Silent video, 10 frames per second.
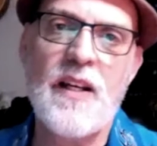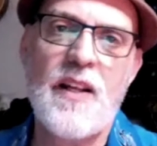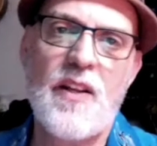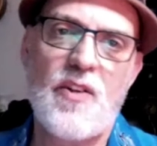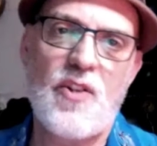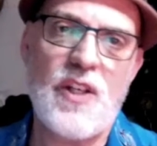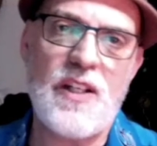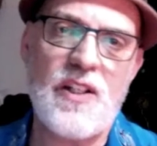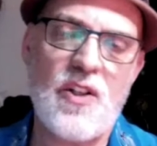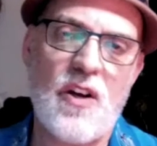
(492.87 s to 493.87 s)
she
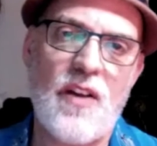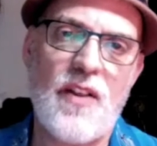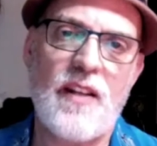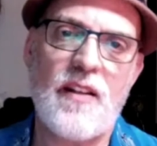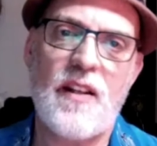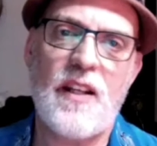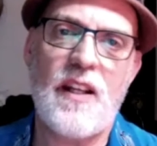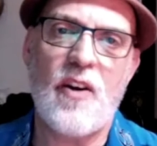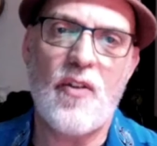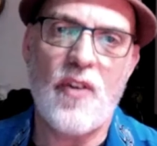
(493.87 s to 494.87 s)
saw that
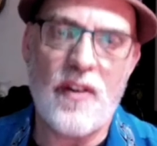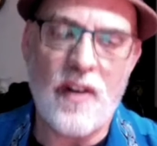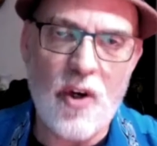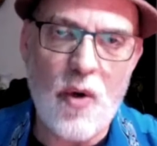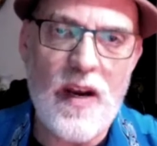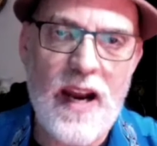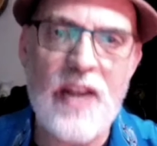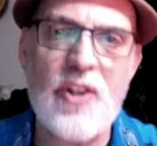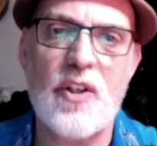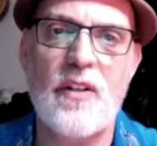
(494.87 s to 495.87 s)
their
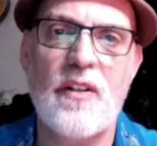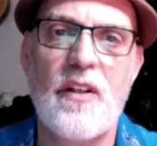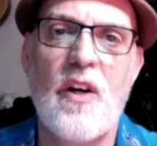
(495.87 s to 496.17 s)
creation